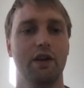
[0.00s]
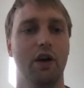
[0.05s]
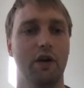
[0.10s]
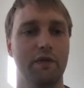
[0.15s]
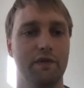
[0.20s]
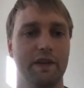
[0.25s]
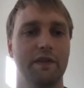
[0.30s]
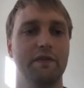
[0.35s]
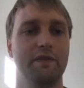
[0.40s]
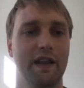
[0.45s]

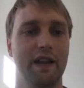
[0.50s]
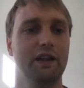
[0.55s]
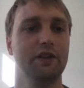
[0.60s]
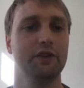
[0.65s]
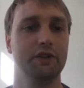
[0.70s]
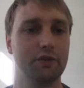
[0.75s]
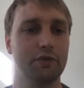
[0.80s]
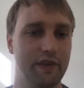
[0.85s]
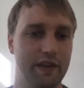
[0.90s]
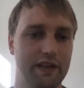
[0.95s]
of that
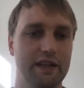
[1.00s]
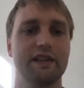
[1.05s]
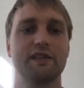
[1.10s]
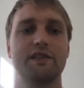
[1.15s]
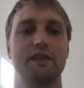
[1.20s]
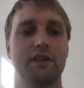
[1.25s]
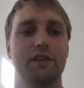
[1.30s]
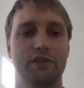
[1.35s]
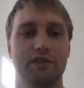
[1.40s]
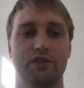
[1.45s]
value that
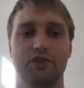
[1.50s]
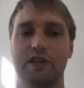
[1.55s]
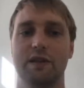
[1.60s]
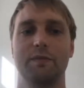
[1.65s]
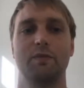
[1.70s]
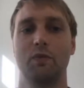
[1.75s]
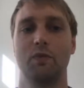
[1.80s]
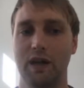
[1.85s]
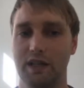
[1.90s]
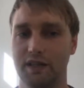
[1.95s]
is on the
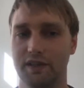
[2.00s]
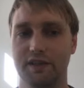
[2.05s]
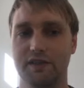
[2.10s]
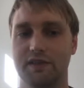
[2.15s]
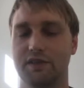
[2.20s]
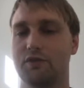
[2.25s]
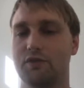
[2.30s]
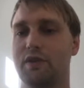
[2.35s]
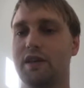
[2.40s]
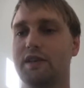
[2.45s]
ship while it
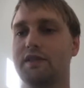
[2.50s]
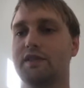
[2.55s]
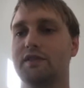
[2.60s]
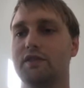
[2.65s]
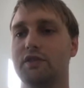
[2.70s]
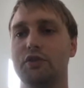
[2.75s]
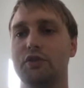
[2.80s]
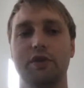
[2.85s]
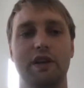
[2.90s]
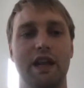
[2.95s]
is in transit.
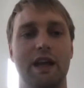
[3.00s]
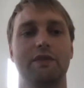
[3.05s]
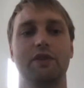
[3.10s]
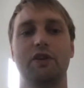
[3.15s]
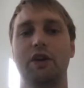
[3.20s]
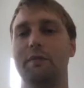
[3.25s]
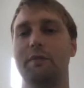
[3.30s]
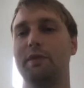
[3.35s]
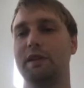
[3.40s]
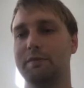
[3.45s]
So you can have a
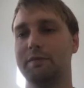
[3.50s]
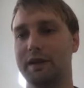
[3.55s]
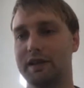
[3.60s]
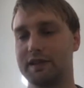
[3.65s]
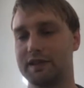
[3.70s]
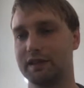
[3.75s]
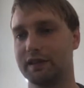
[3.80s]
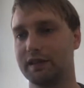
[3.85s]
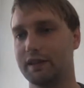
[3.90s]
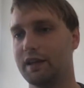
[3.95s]
company
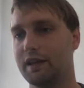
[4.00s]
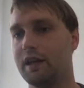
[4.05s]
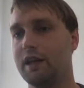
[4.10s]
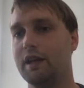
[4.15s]
basically